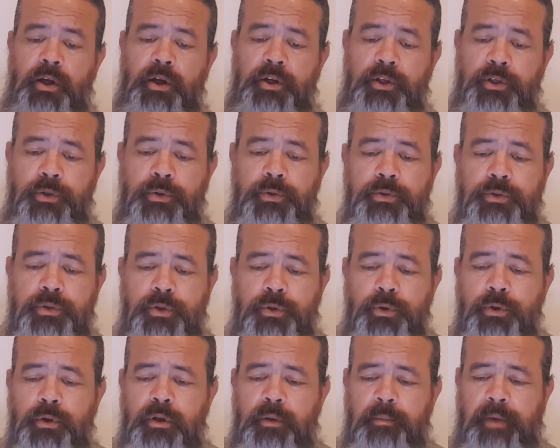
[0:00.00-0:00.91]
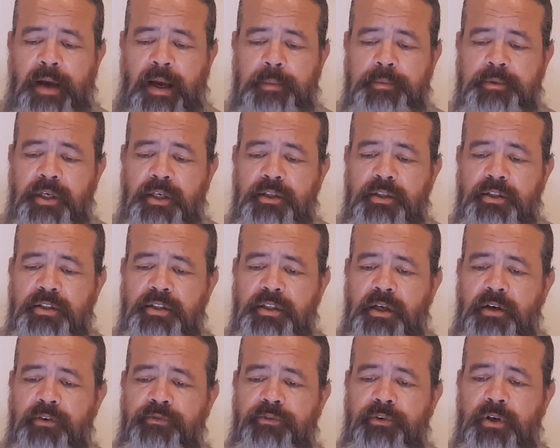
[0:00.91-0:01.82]
Use Google Maps on your
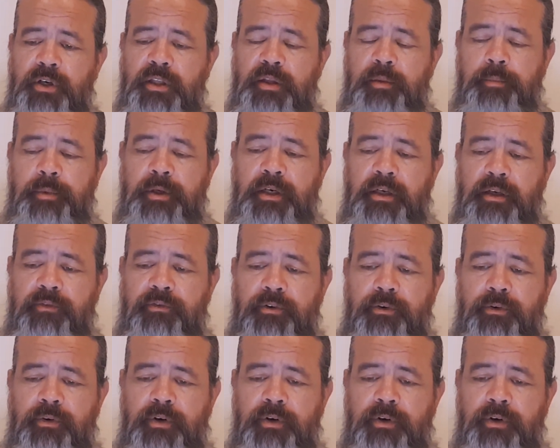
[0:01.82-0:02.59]
cell phone in the middle of